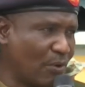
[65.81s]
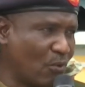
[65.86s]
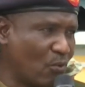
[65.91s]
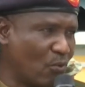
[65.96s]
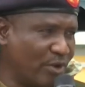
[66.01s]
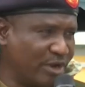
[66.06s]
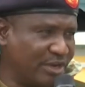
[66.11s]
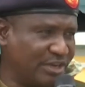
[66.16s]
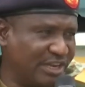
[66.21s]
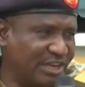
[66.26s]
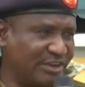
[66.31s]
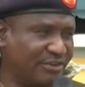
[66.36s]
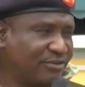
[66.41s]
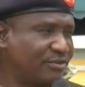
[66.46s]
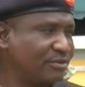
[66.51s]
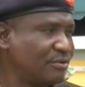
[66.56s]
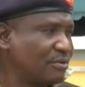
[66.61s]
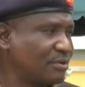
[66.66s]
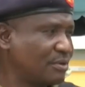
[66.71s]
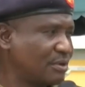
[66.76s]
with
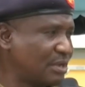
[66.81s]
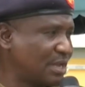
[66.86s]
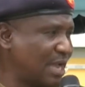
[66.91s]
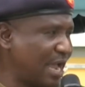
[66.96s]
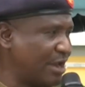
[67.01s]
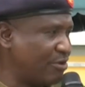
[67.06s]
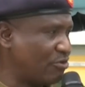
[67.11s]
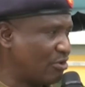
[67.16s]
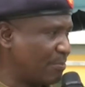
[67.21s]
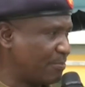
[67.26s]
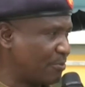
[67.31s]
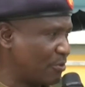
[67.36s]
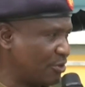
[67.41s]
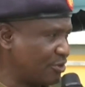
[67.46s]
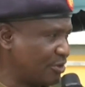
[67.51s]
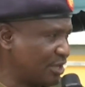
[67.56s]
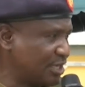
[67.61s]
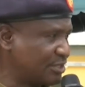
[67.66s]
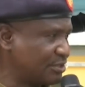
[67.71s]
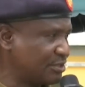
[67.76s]
this kind of
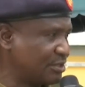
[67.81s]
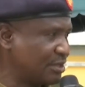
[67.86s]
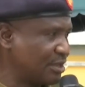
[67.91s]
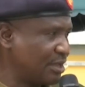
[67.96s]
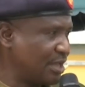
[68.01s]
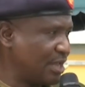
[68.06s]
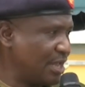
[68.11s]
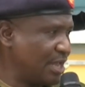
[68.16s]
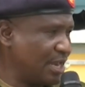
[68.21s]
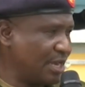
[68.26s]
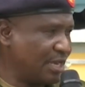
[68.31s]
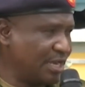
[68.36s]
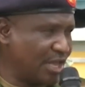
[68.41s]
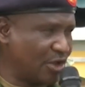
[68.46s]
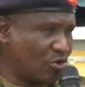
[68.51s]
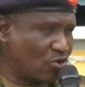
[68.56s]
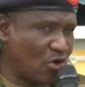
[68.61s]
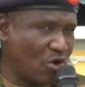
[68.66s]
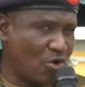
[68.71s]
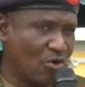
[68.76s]
projects,
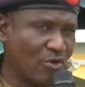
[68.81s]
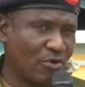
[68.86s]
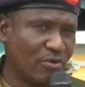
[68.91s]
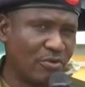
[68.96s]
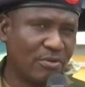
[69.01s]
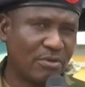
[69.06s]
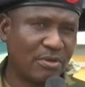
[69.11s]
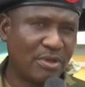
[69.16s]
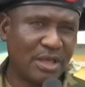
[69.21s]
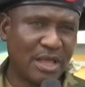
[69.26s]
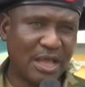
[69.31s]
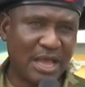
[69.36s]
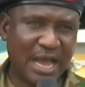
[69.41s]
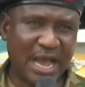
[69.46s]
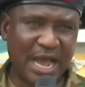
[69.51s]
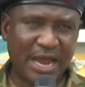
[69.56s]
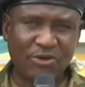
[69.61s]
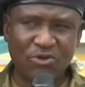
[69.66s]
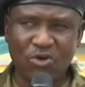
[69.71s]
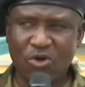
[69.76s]
the co
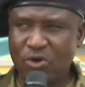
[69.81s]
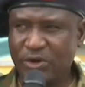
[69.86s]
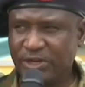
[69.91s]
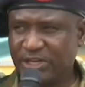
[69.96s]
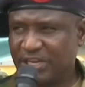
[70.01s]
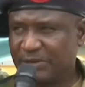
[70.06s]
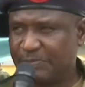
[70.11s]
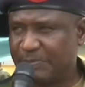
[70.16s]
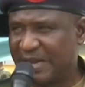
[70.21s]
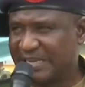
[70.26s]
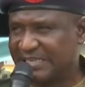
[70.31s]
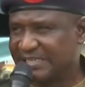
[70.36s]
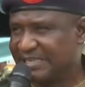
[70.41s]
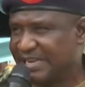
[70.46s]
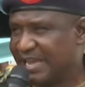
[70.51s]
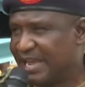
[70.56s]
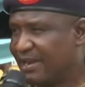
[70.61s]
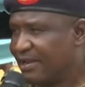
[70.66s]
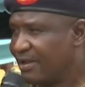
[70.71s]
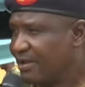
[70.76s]
and all its
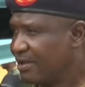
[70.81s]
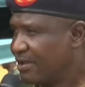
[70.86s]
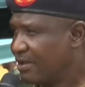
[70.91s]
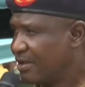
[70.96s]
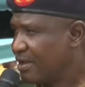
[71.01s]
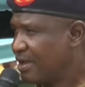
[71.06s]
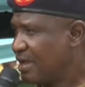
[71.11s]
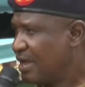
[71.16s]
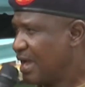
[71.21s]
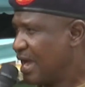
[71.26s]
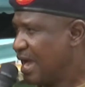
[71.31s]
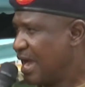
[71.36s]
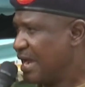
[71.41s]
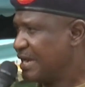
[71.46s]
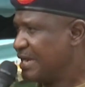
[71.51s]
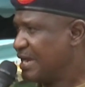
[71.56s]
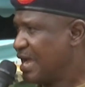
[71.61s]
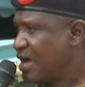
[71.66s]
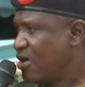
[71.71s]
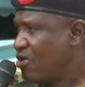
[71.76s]
personnel
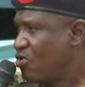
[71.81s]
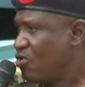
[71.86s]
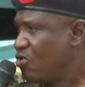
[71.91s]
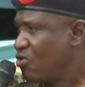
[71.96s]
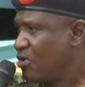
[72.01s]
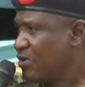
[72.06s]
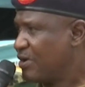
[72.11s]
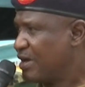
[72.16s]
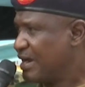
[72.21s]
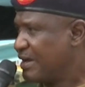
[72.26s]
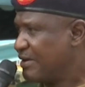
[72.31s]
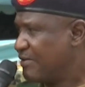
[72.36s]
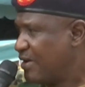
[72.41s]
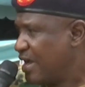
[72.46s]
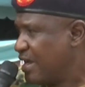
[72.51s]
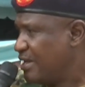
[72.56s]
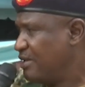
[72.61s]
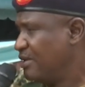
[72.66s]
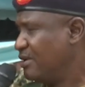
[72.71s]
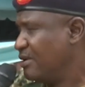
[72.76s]
are now
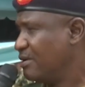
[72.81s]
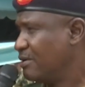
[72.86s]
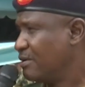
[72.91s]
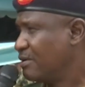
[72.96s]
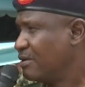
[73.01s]
ready